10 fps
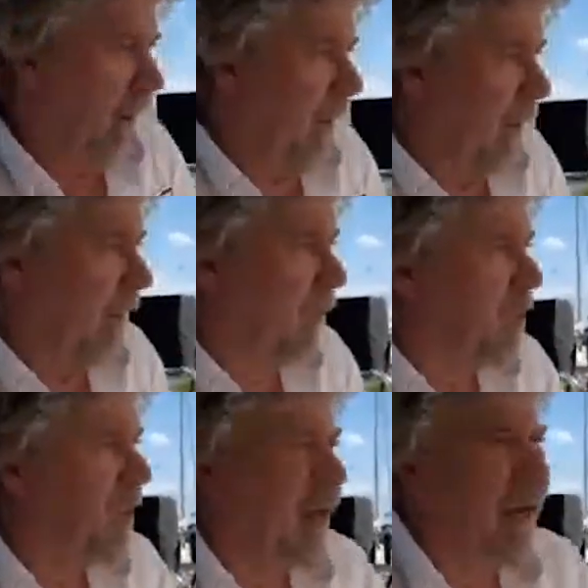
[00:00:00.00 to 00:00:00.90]
it
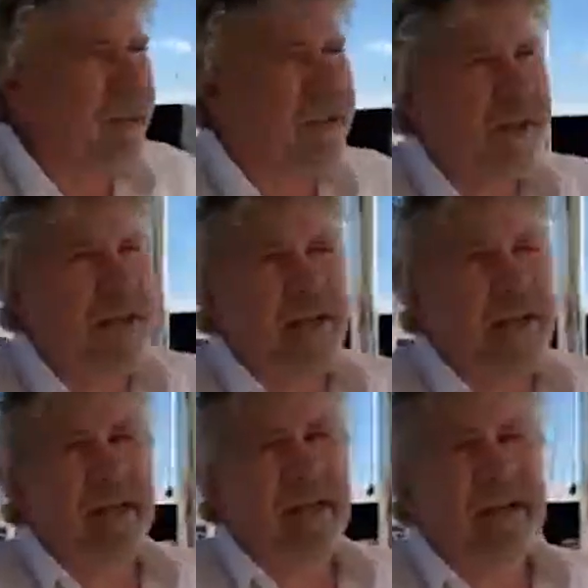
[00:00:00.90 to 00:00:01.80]
also has a
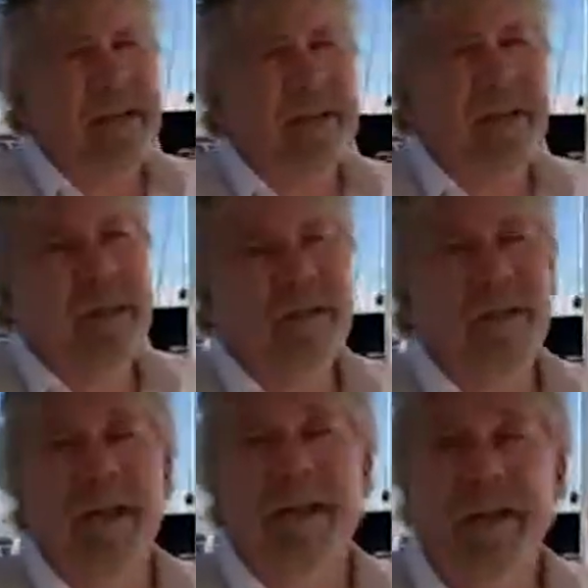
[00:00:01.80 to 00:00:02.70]

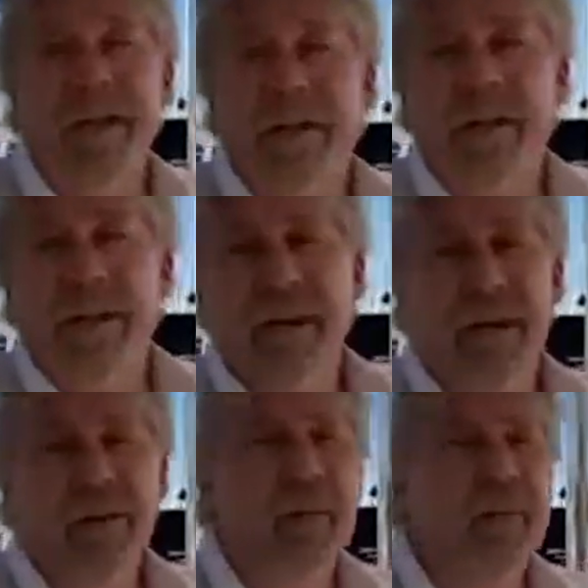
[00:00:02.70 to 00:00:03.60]
Jenica,
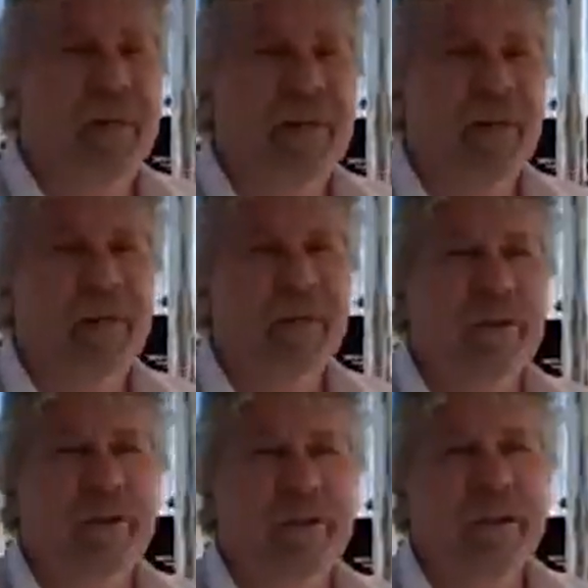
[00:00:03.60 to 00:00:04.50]

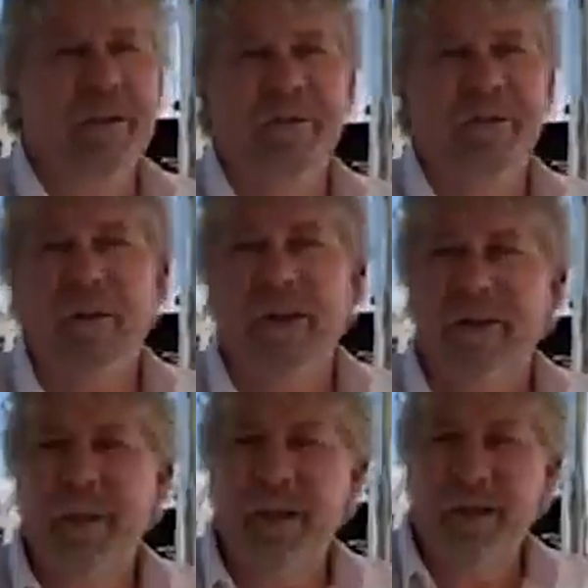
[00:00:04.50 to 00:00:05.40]
which is a furling
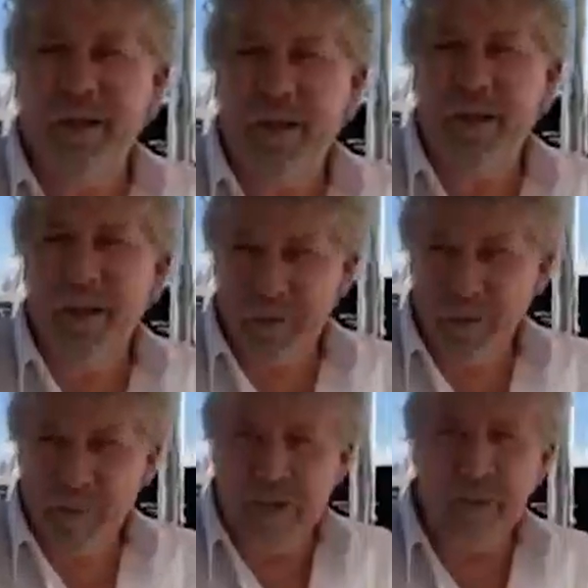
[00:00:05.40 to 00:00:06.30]
Jenica. It goes on the
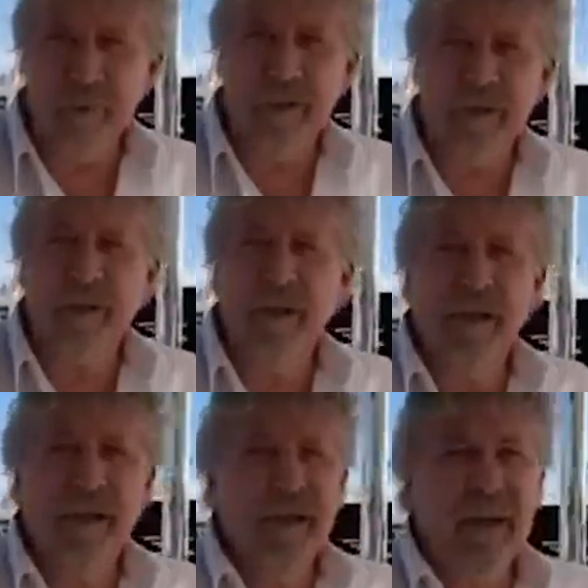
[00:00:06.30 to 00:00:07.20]
bowsprit,
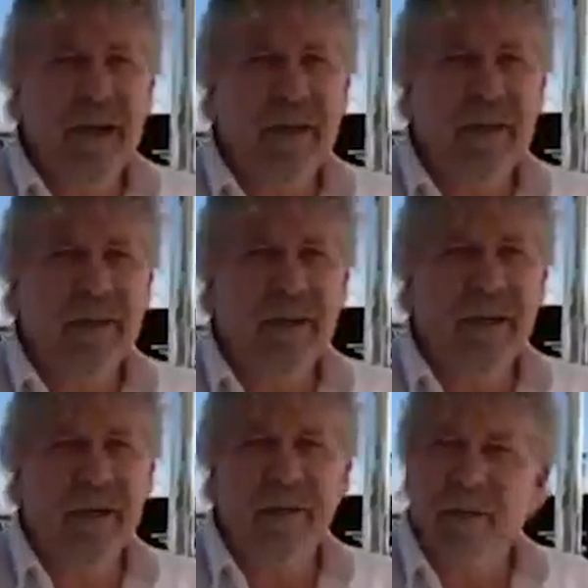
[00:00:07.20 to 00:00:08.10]
and
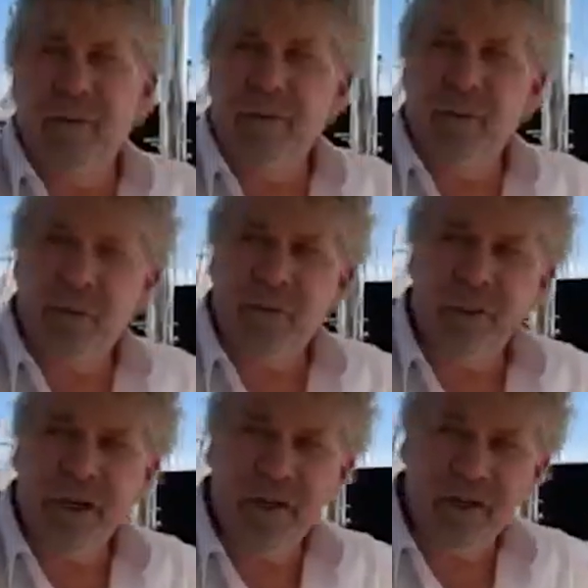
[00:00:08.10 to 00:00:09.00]
I'll show
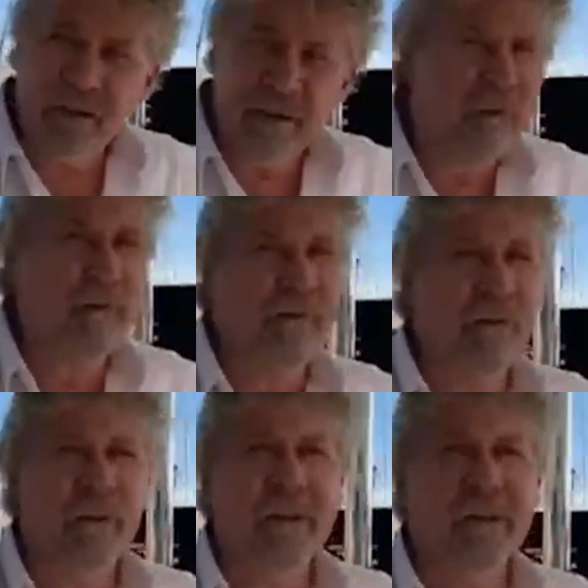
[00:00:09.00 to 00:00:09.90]
you that
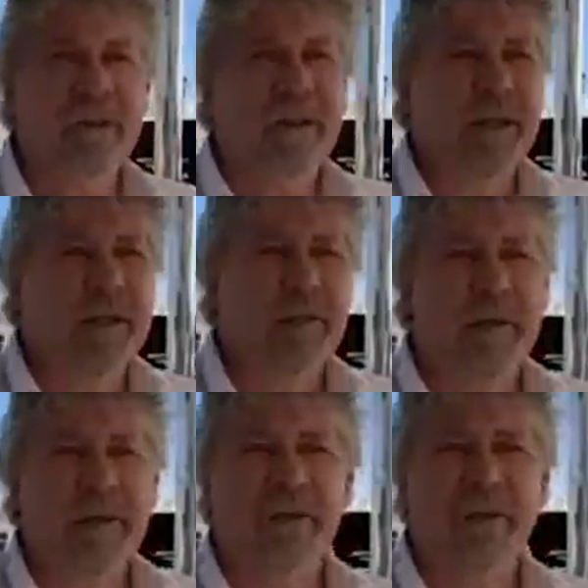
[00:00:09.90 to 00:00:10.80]
forward. It's sitting in one of the
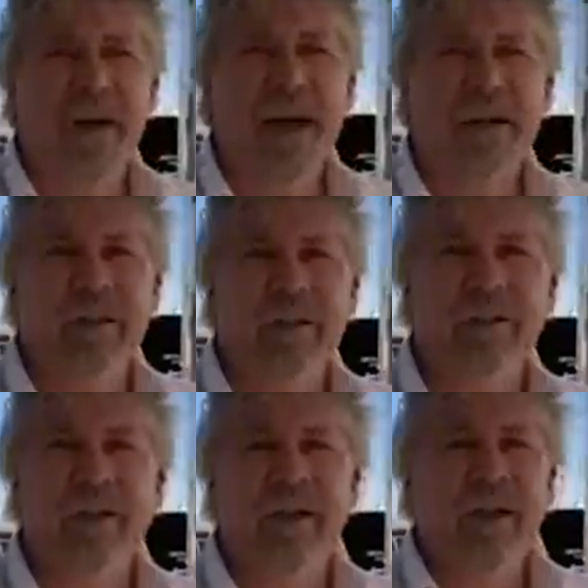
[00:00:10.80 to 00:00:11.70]
forward hatches.
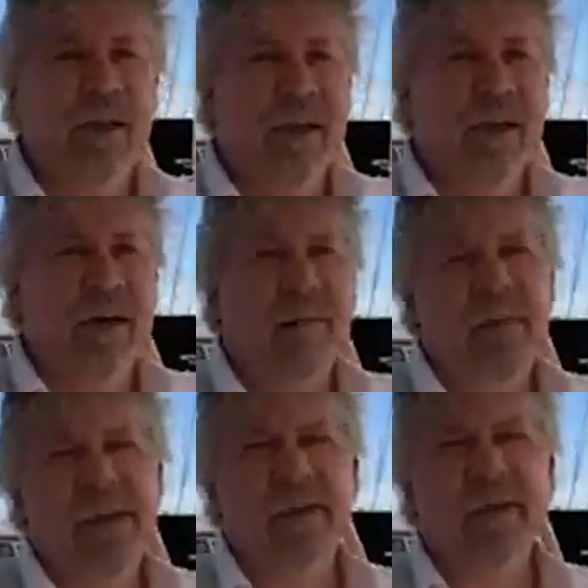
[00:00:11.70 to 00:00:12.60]

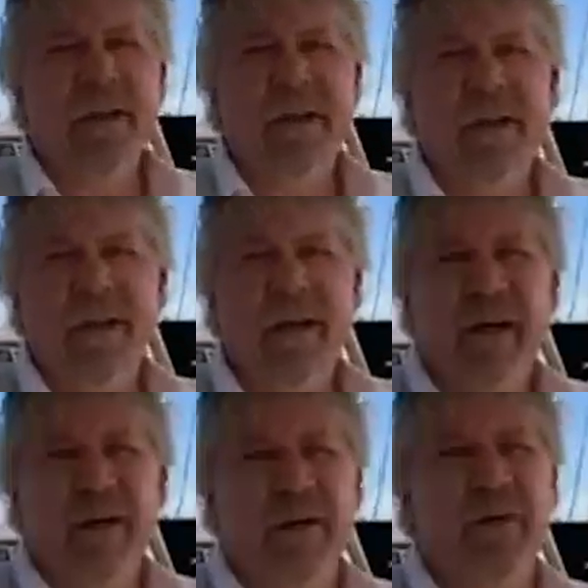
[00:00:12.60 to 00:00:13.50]
It's in
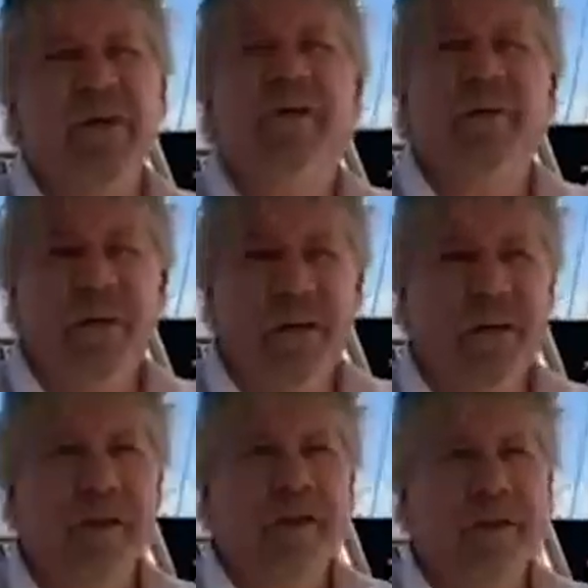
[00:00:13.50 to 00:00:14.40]
original condition
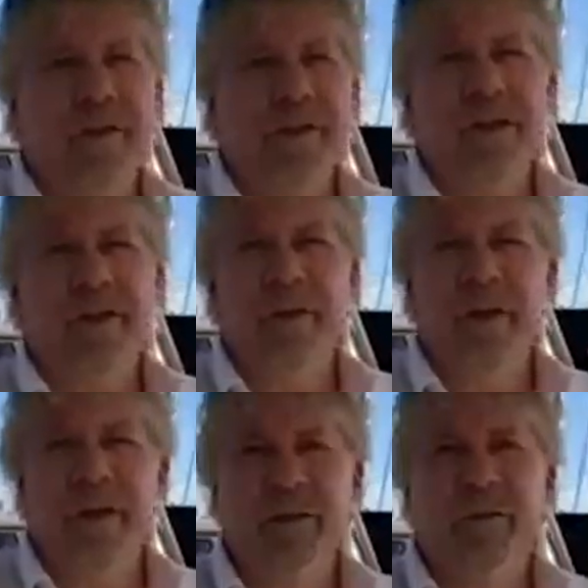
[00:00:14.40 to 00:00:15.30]
too, so it's been
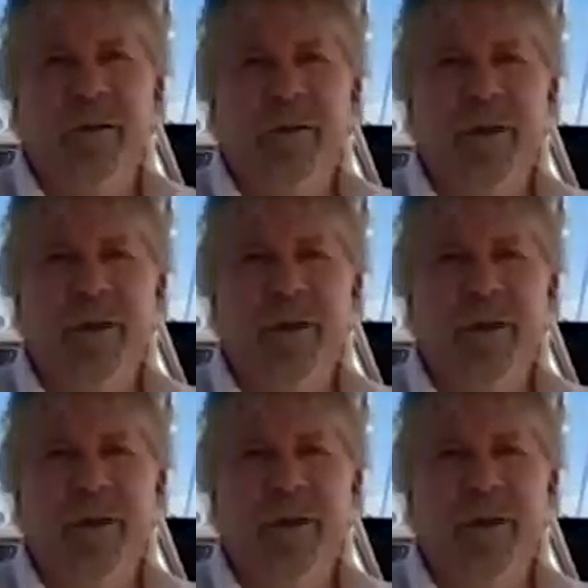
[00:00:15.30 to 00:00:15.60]
used quite a bit